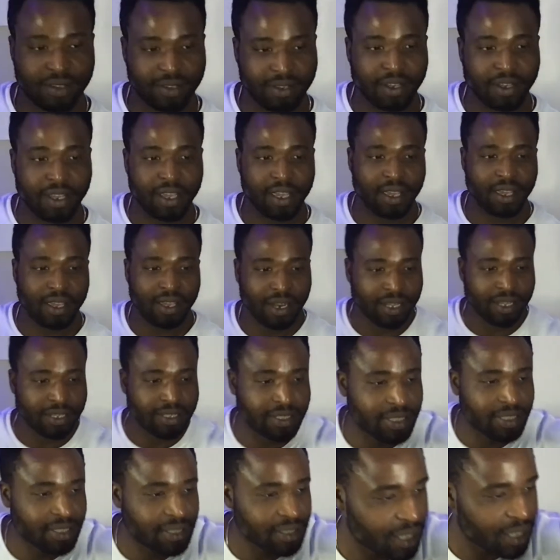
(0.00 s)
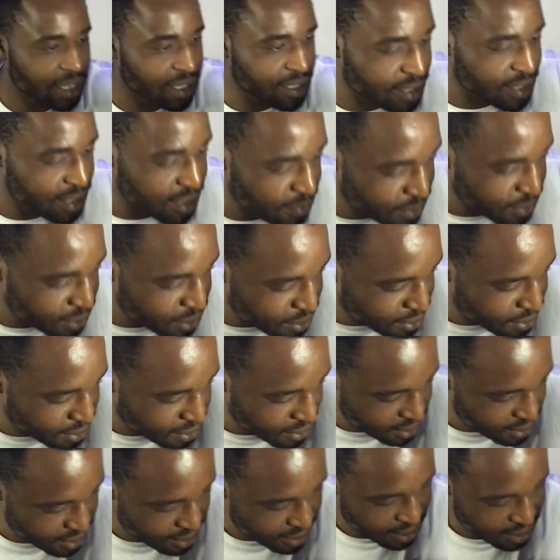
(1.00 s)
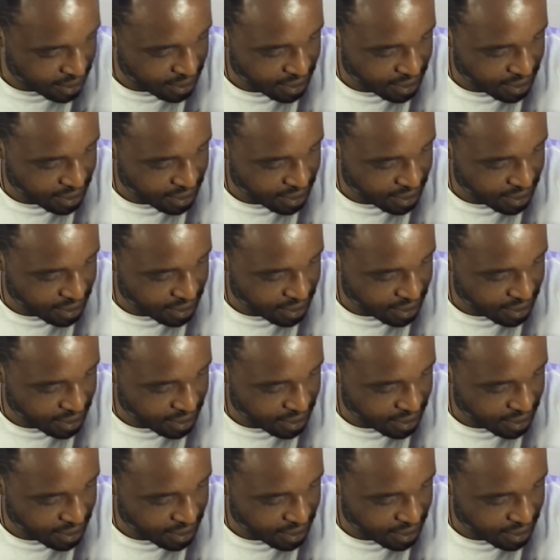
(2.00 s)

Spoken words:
okay, that seems good.